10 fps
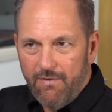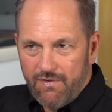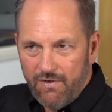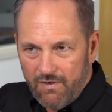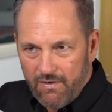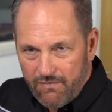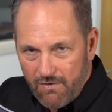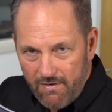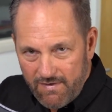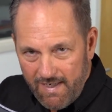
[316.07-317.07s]
is just going to
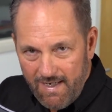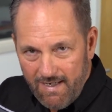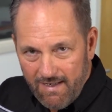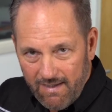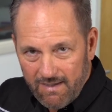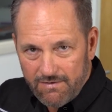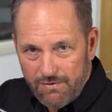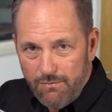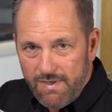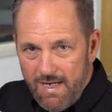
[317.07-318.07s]
start digging a little
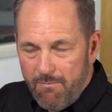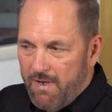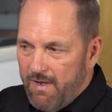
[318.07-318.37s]
too deep,